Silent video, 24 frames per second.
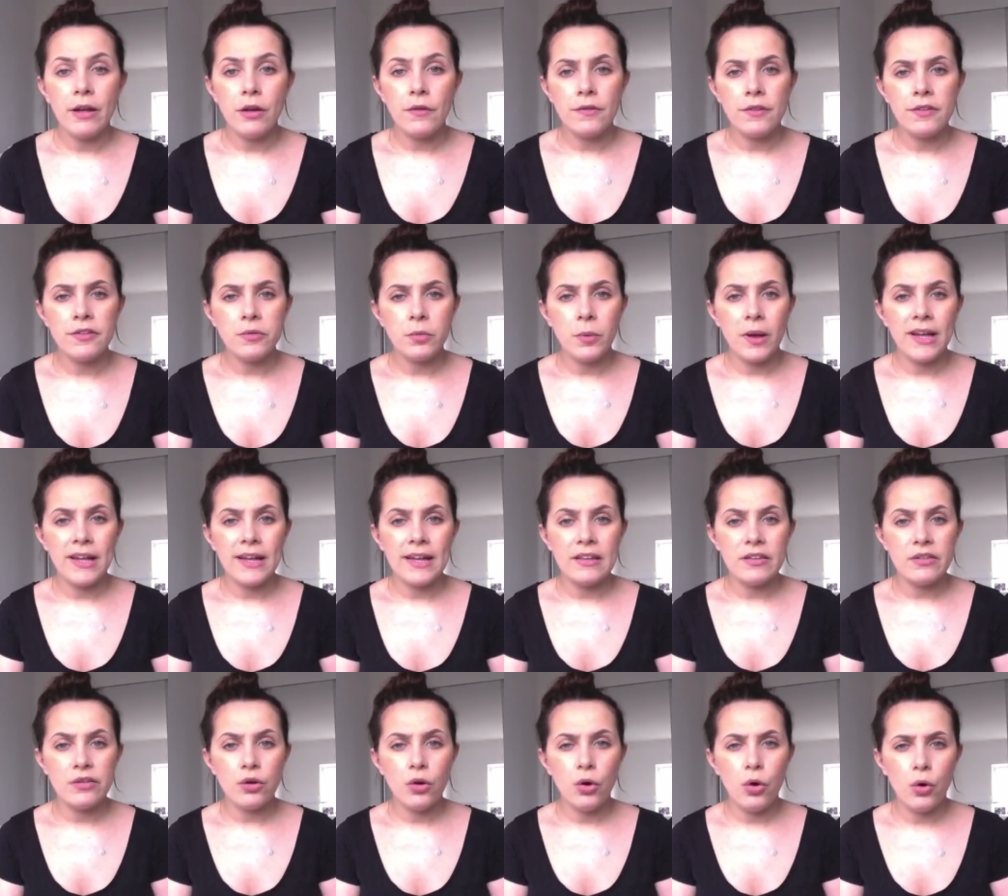the swing
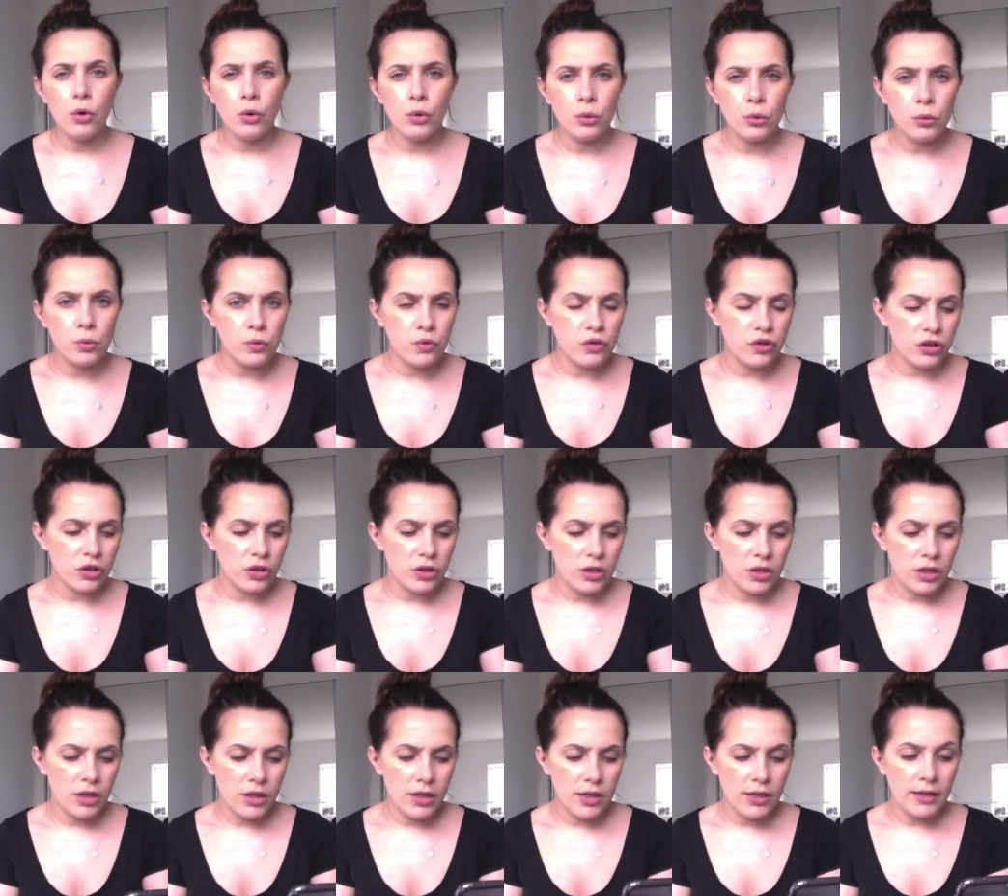is called
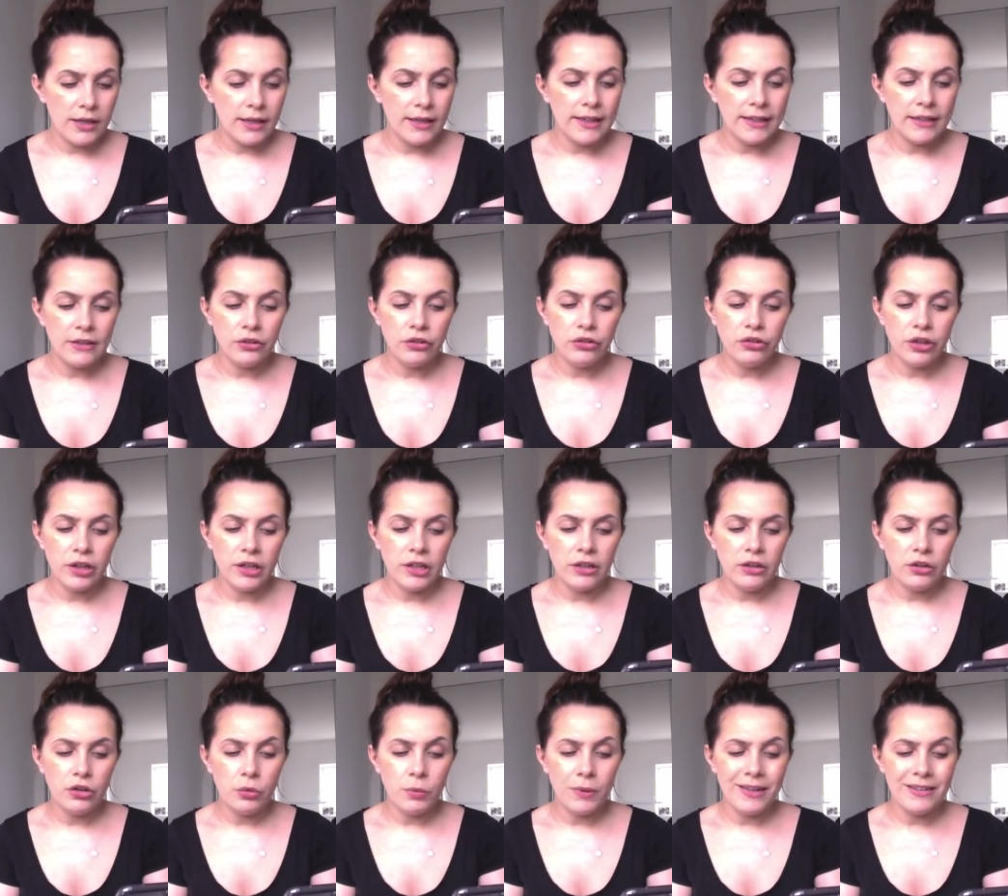
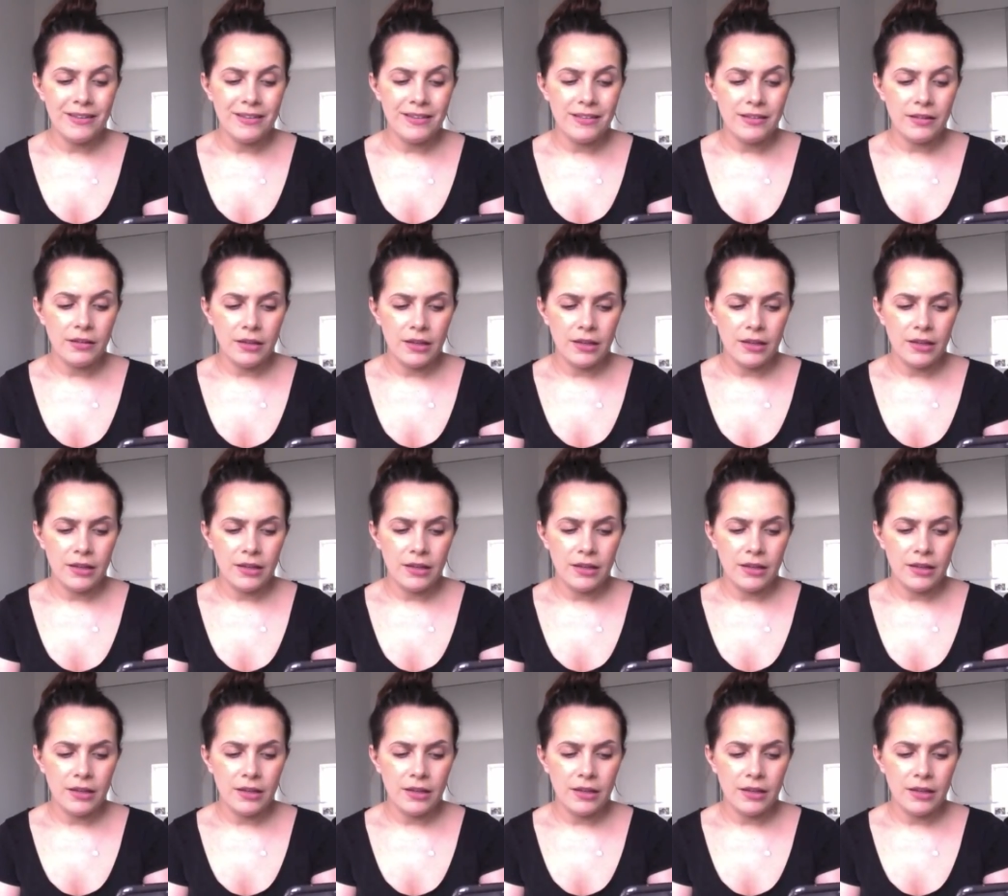Ingenuity.